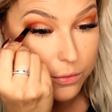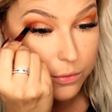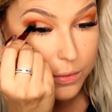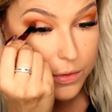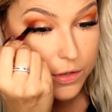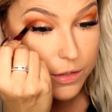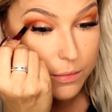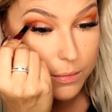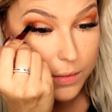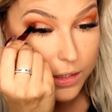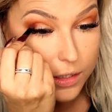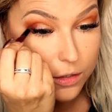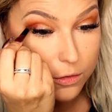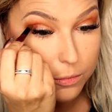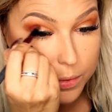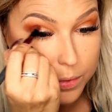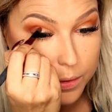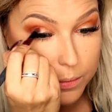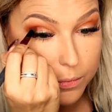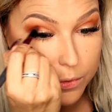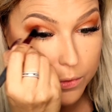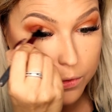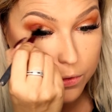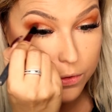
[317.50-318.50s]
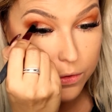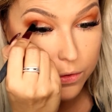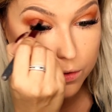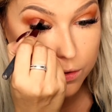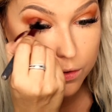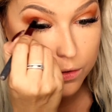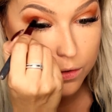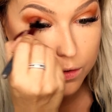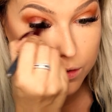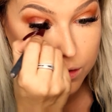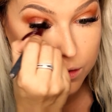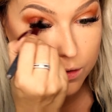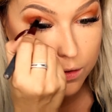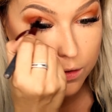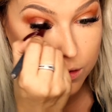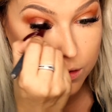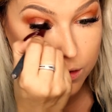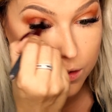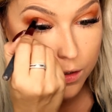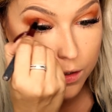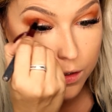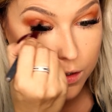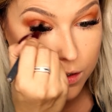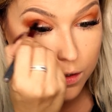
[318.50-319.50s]
with them a little bit more.
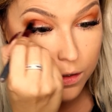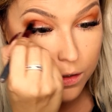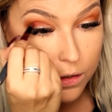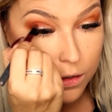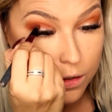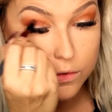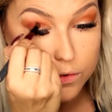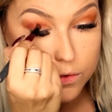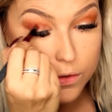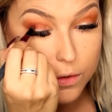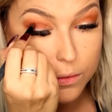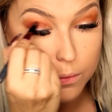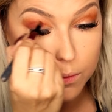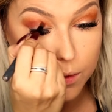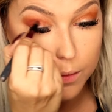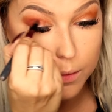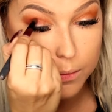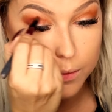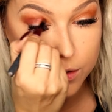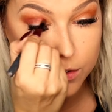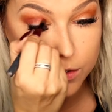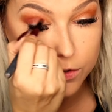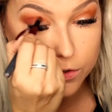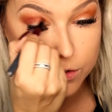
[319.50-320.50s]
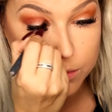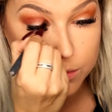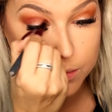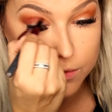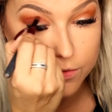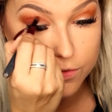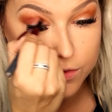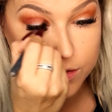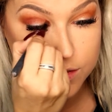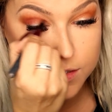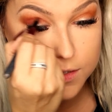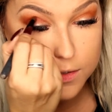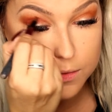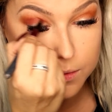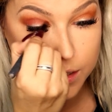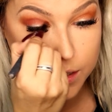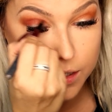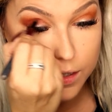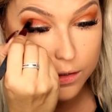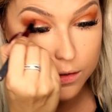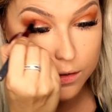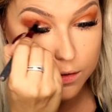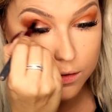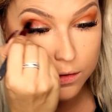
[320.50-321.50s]
So what I'm going to do with this
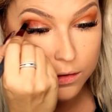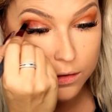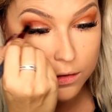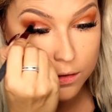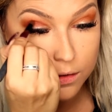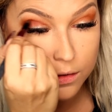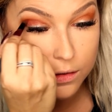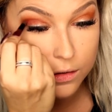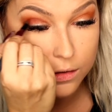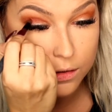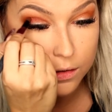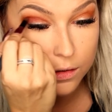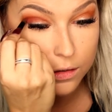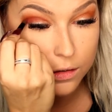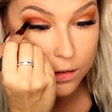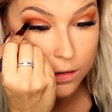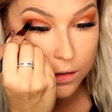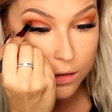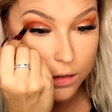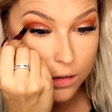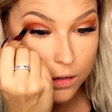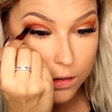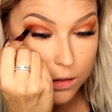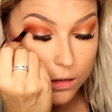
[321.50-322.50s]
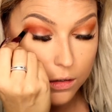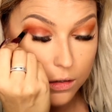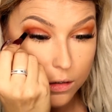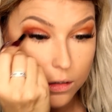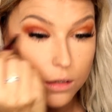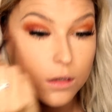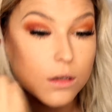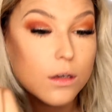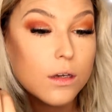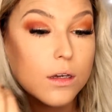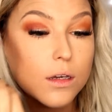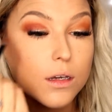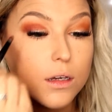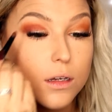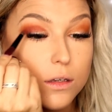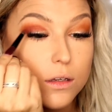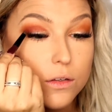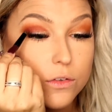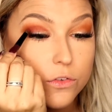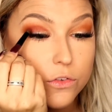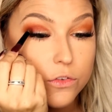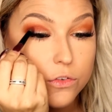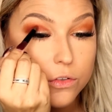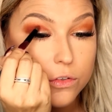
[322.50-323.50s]
one
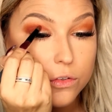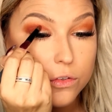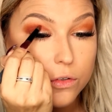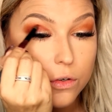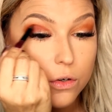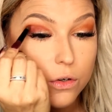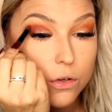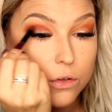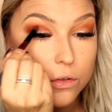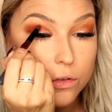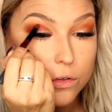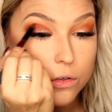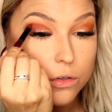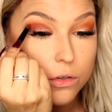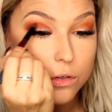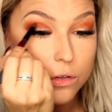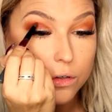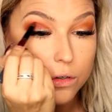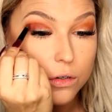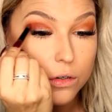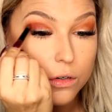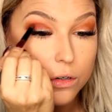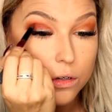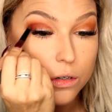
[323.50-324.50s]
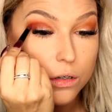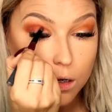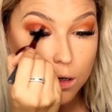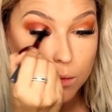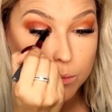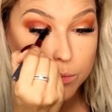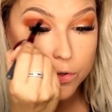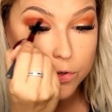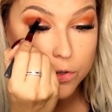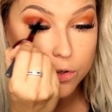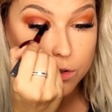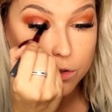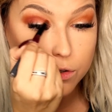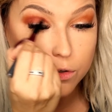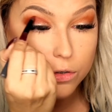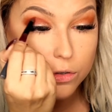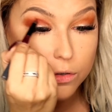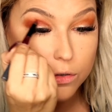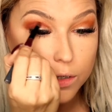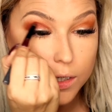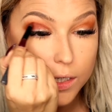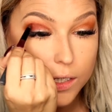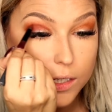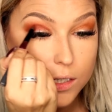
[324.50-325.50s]
is just contour up to the
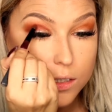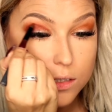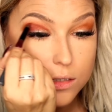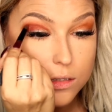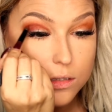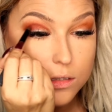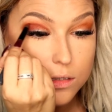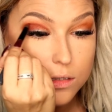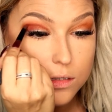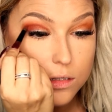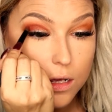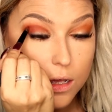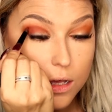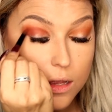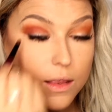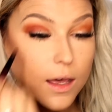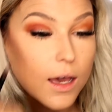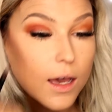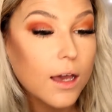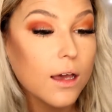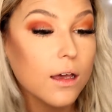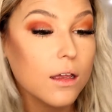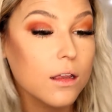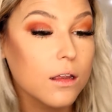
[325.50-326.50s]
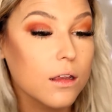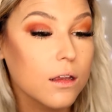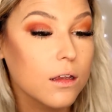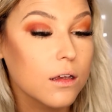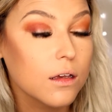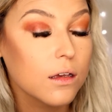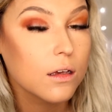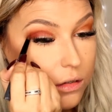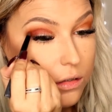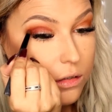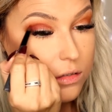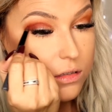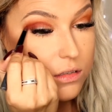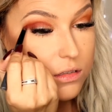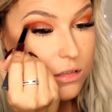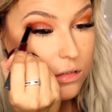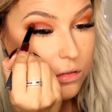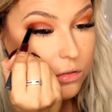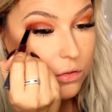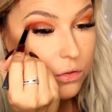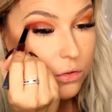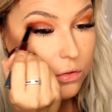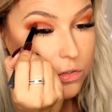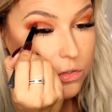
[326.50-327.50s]
crease like that. This is a
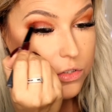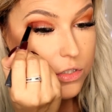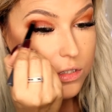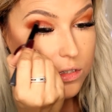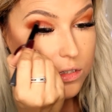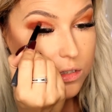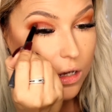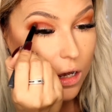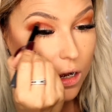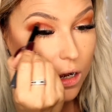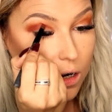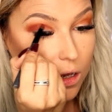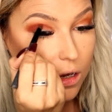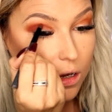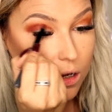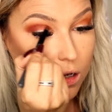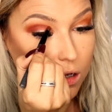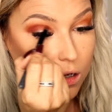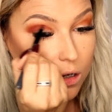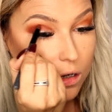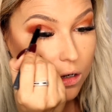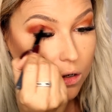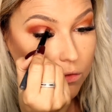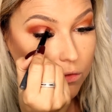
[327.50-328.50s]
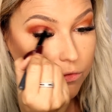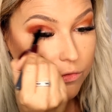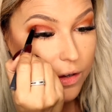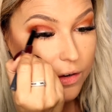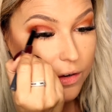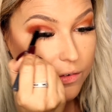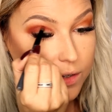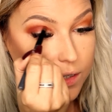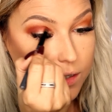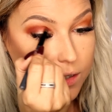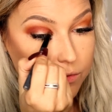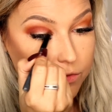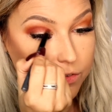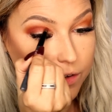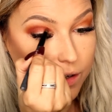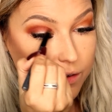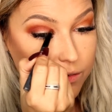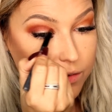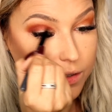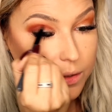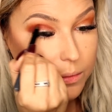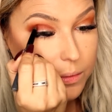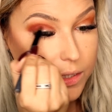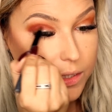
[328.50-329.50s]
gorgeous colour, very,
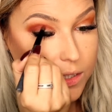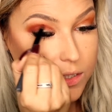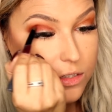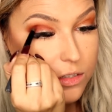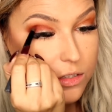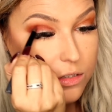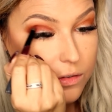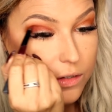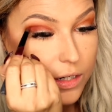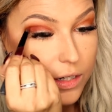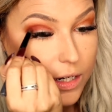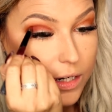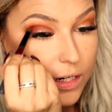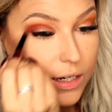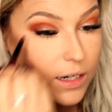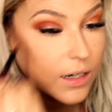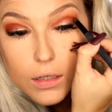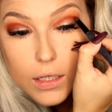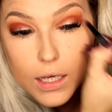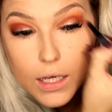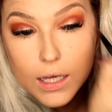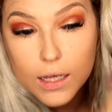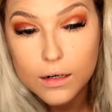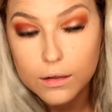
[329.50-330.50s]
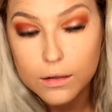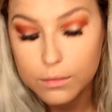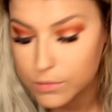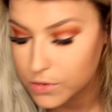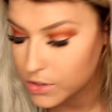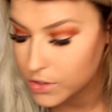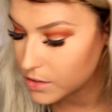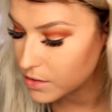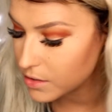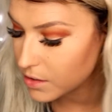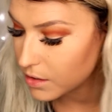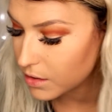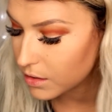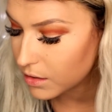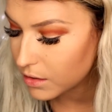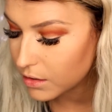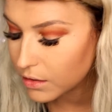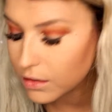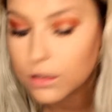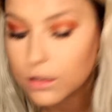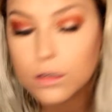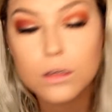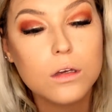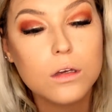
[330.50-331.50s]
very wintry. Again, I'm just gonna